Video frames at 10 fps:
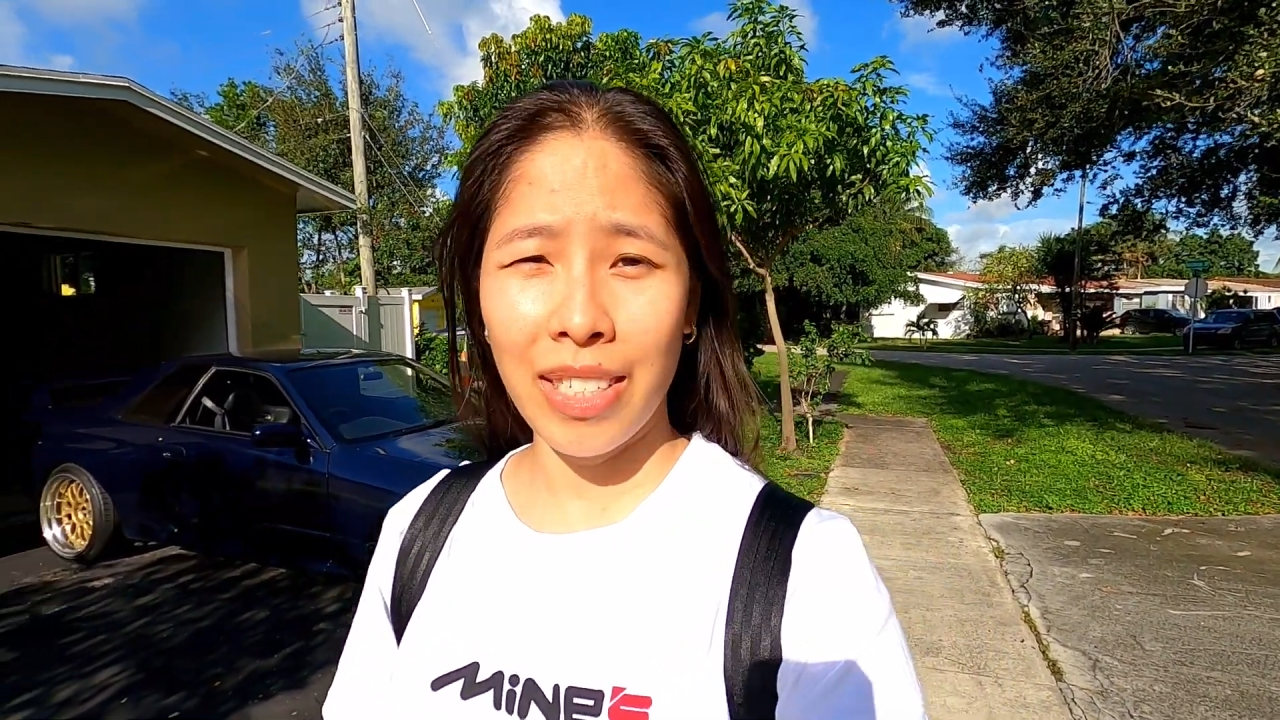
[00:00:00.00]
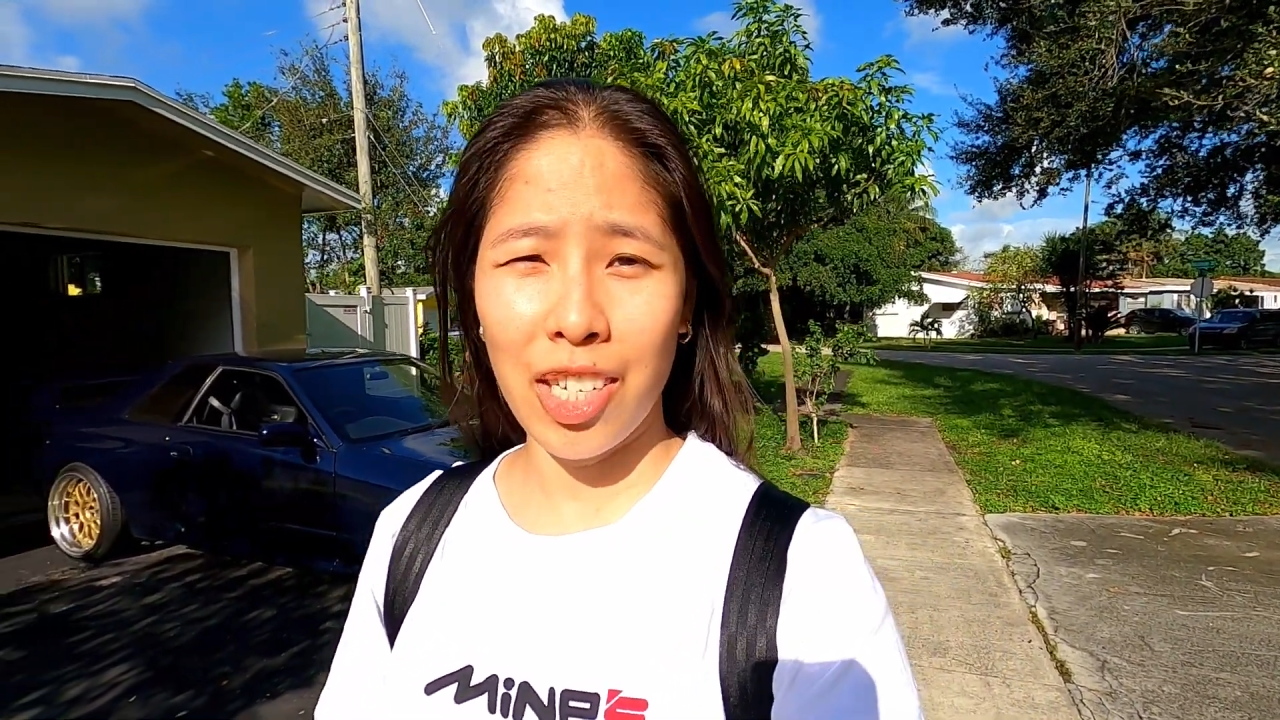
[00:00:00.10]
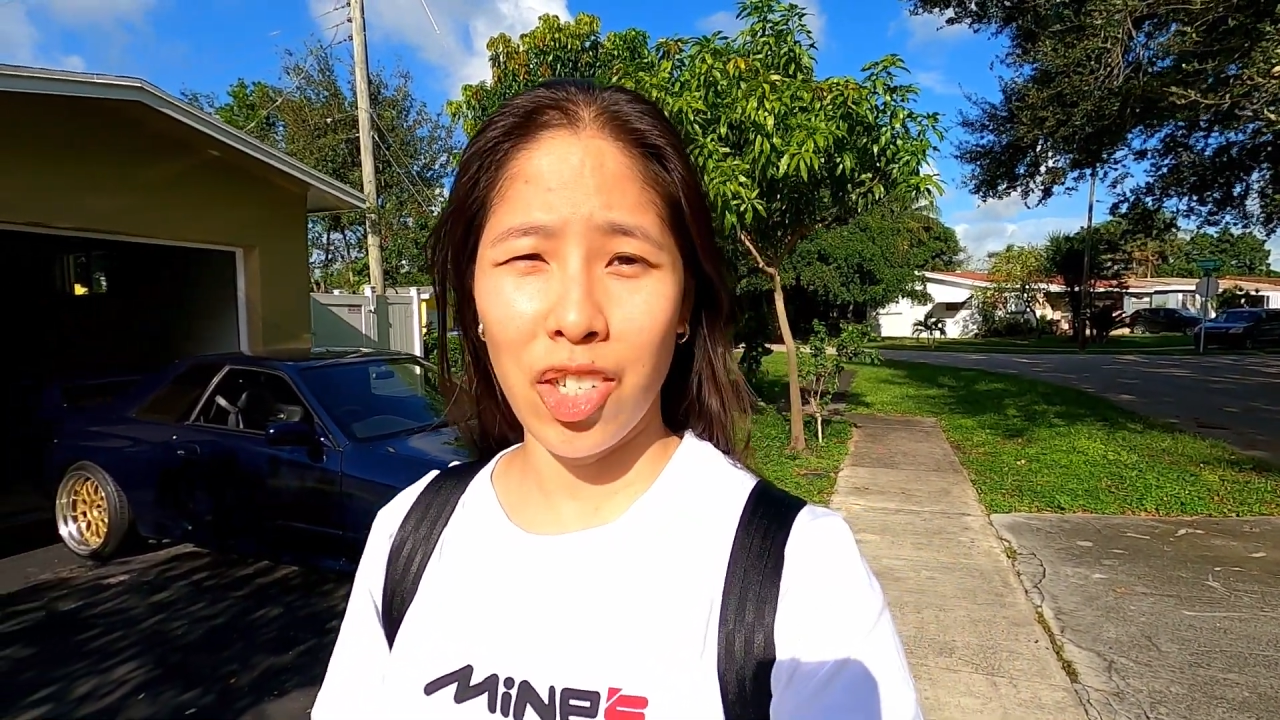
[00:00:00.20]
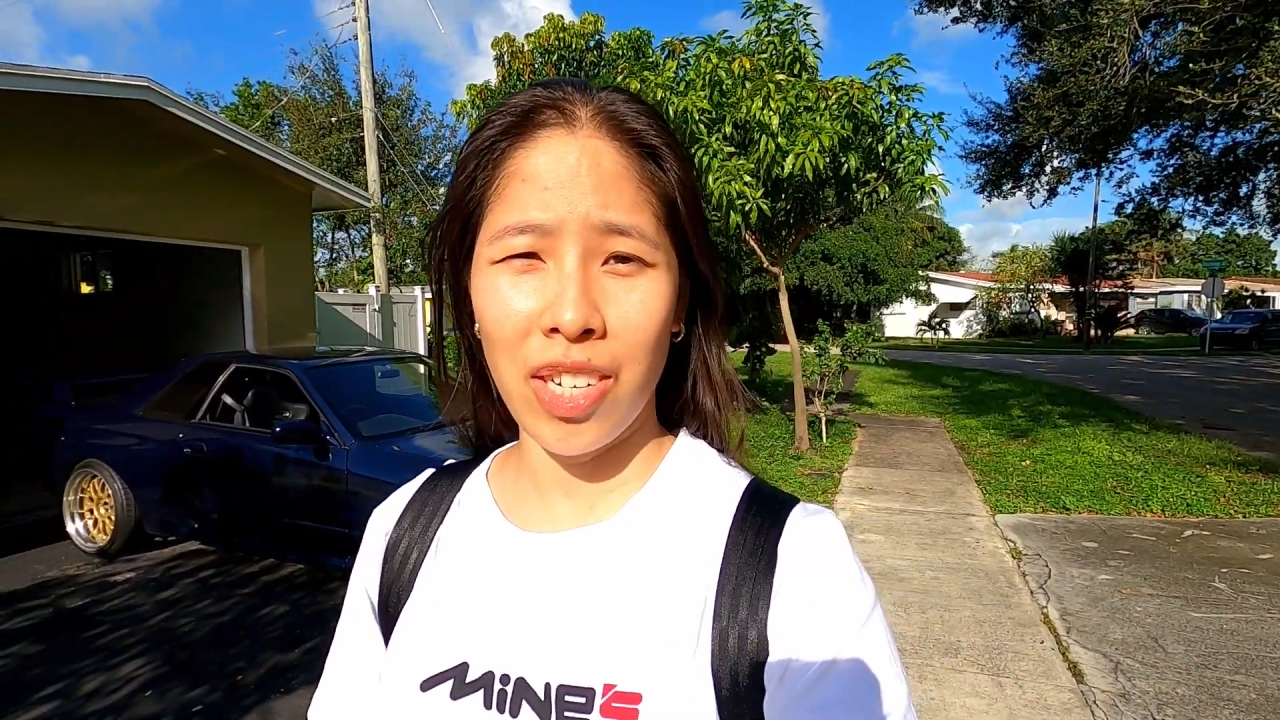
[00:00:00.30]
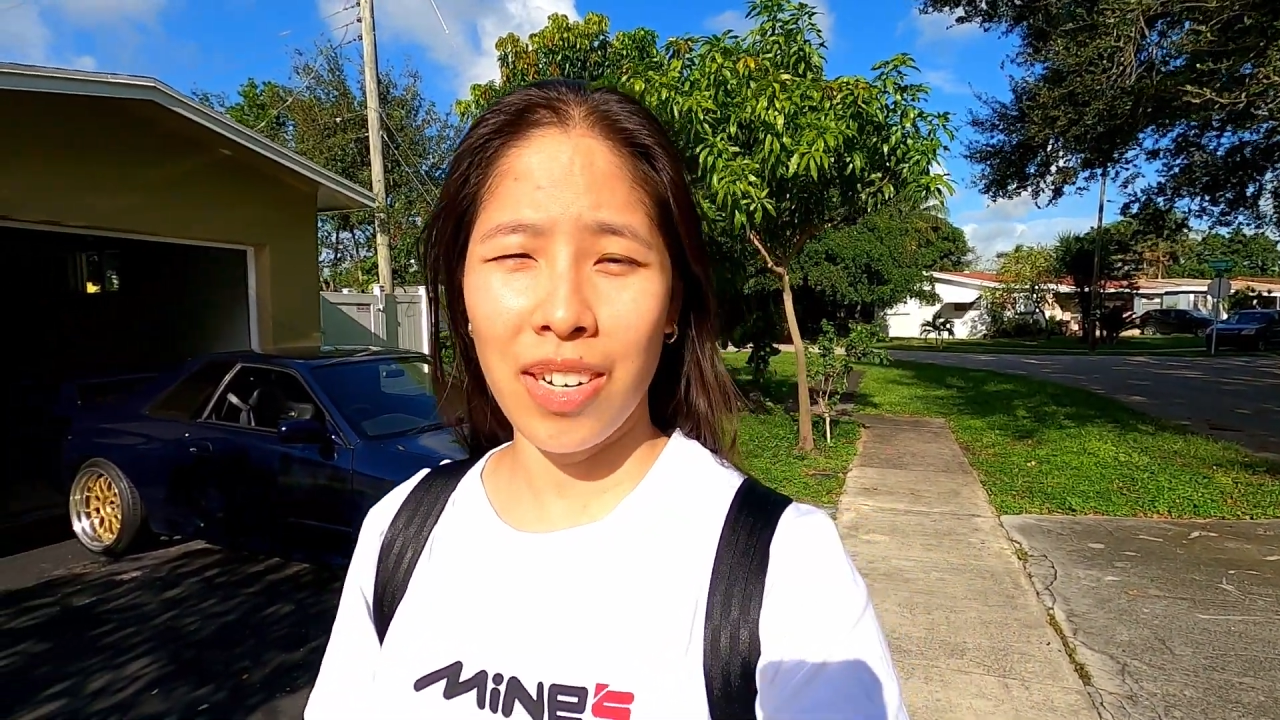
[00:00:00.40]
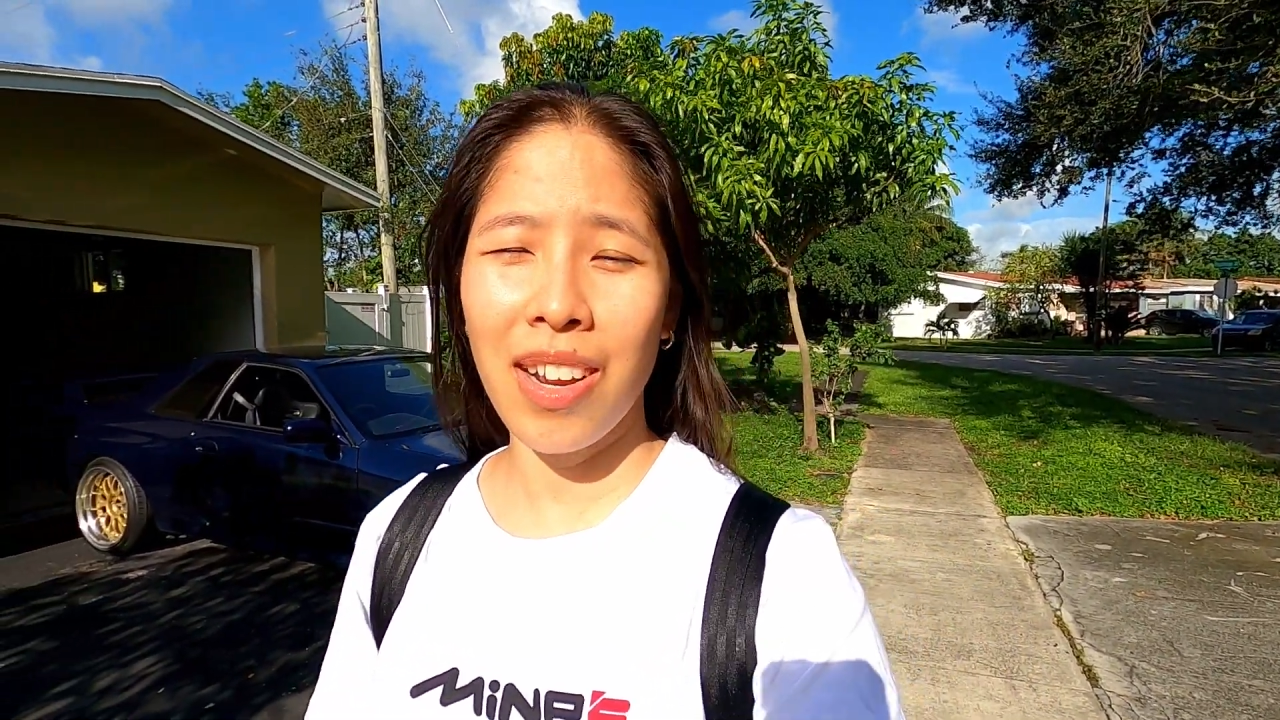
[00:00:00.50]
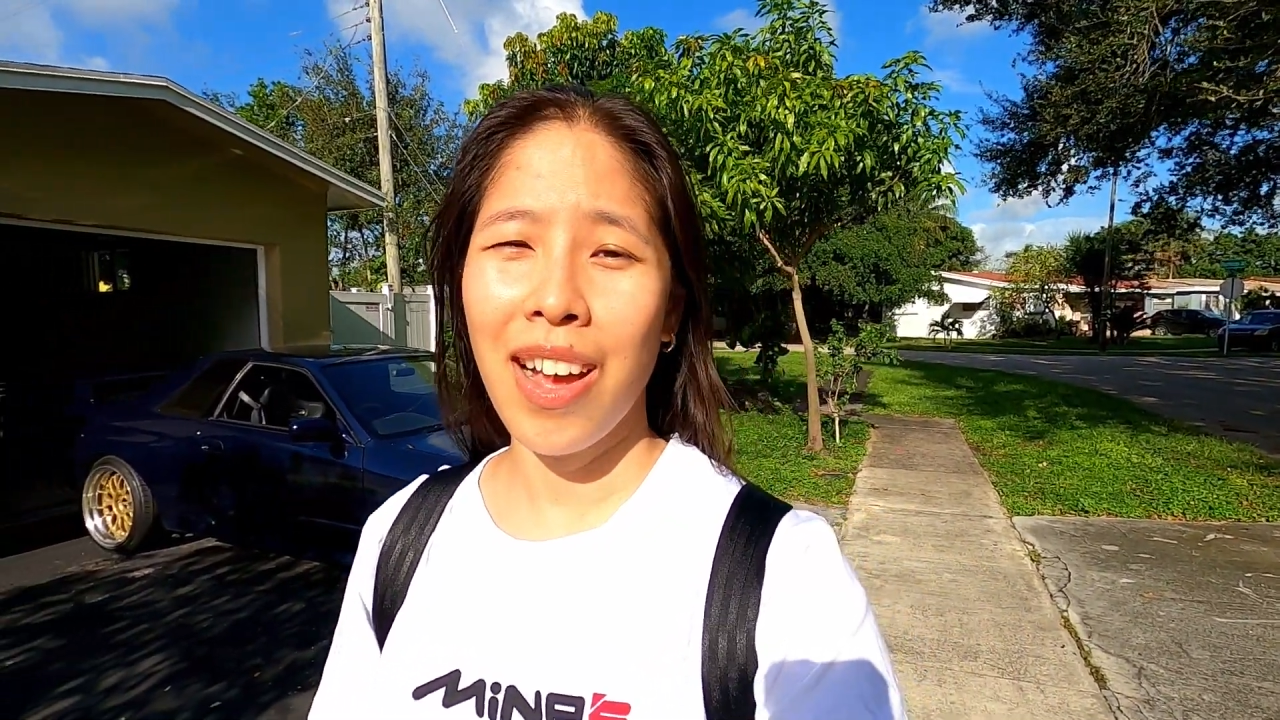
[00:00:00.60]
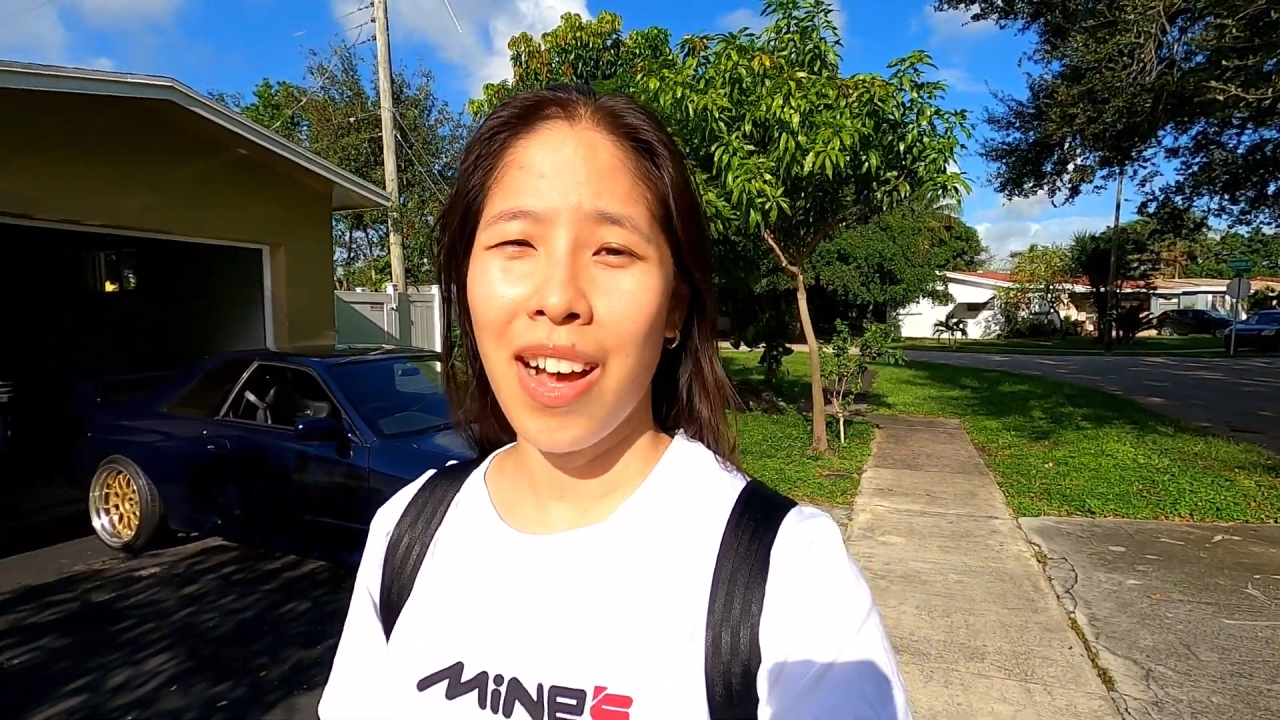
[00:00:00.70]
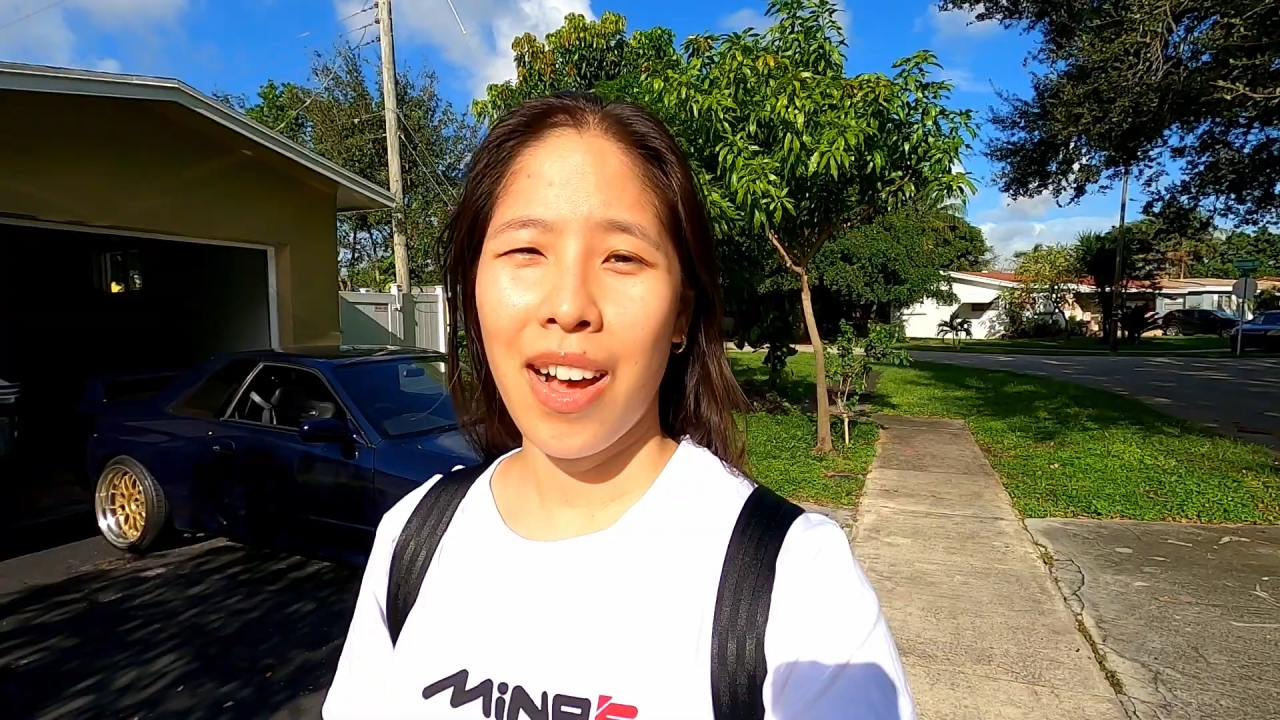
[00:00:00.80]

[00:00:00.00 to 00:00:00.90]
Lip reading: edition